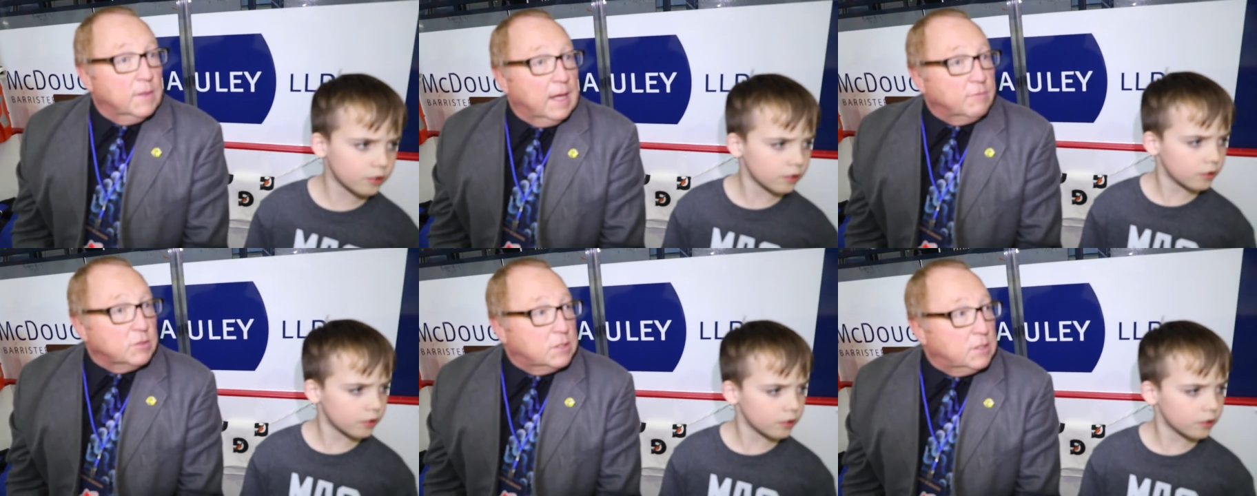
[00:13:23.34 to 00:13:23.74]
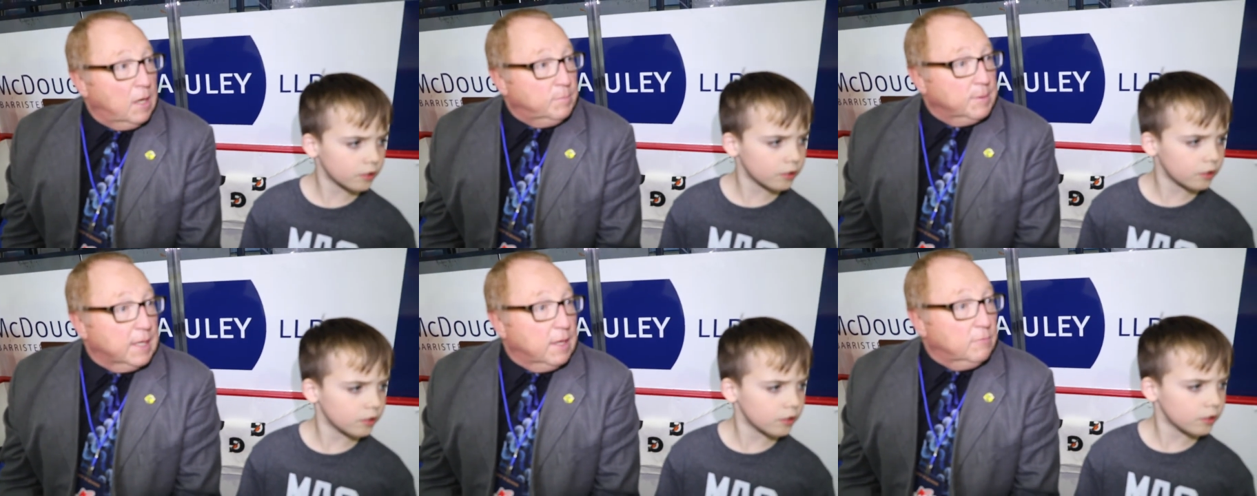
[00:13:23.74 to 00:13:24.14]
Speaker 1: when I was
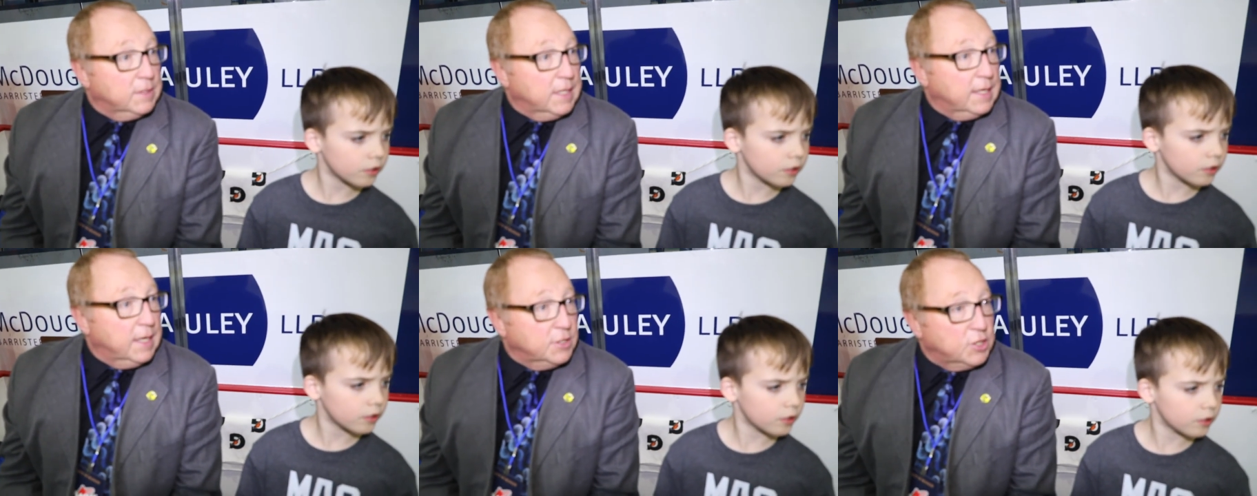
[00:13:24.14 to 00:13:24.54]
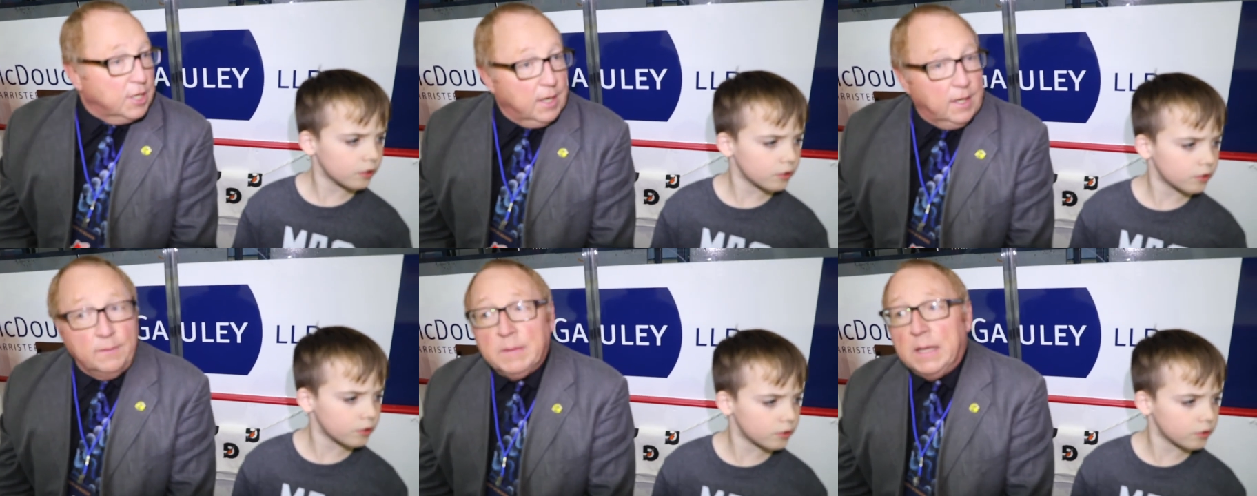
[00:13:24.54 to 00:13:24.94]
helping out with N H
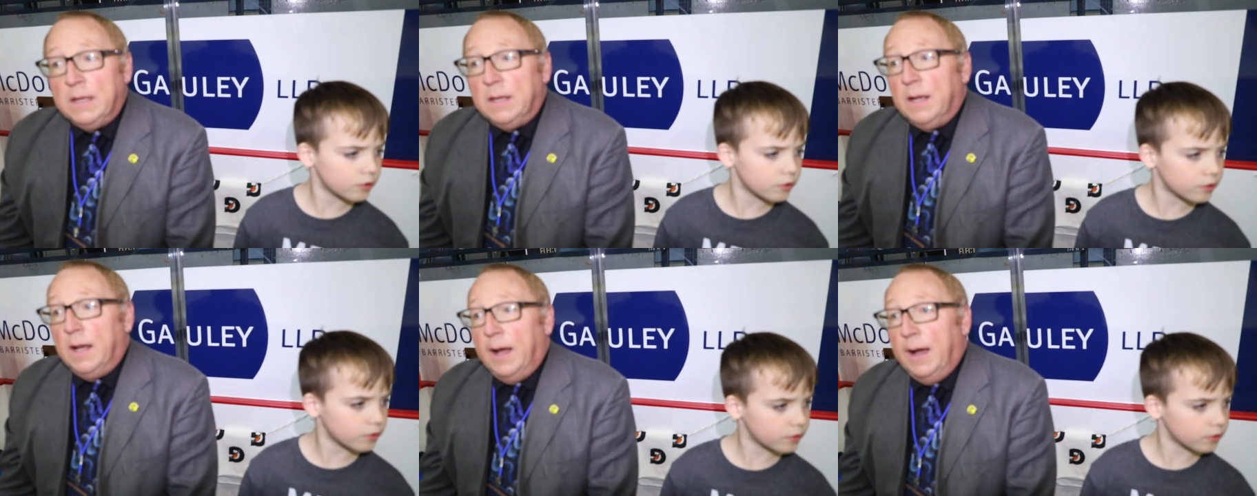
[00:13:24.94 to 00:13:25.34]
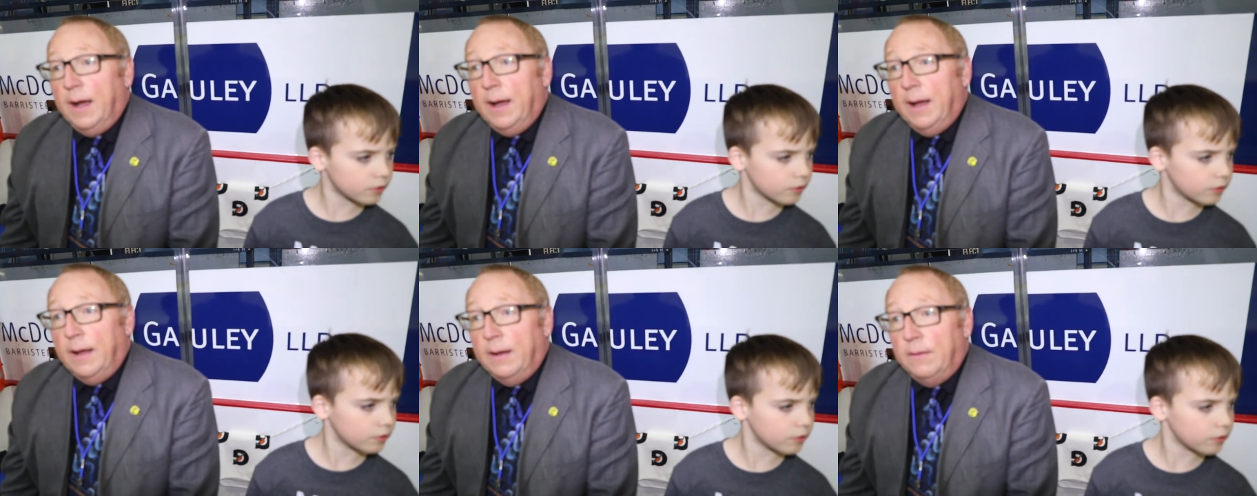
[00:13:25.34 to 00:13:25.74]
L,
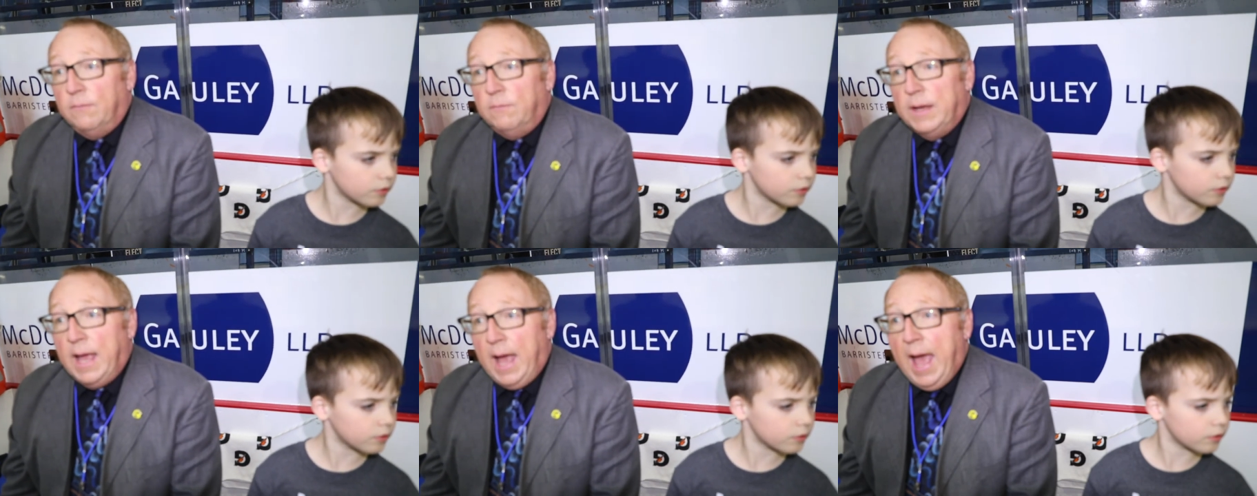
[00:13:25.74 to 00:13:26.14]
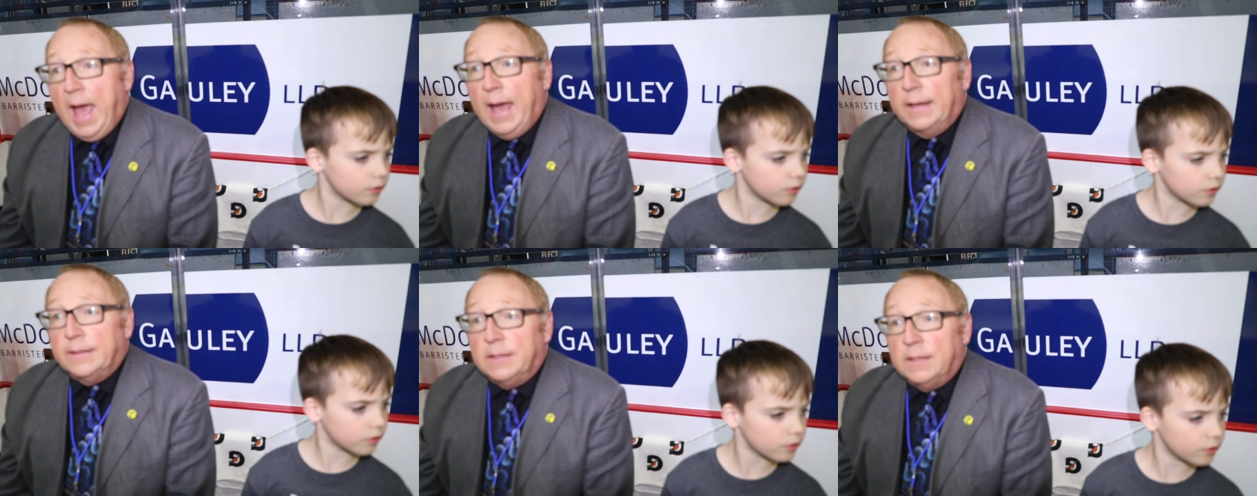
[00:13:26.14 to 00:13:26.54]
uh, we
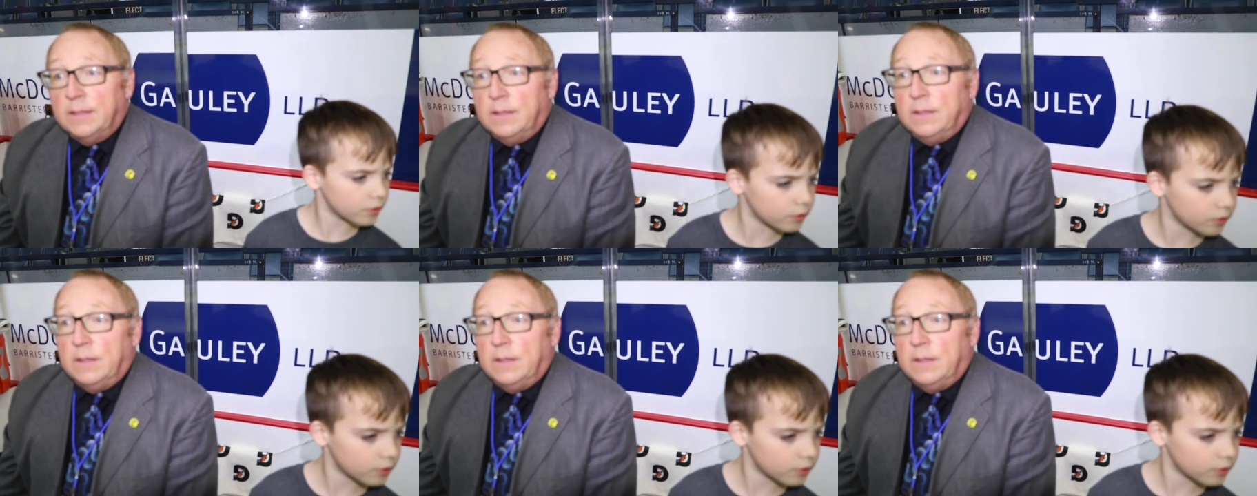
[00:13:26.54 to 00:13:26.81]
had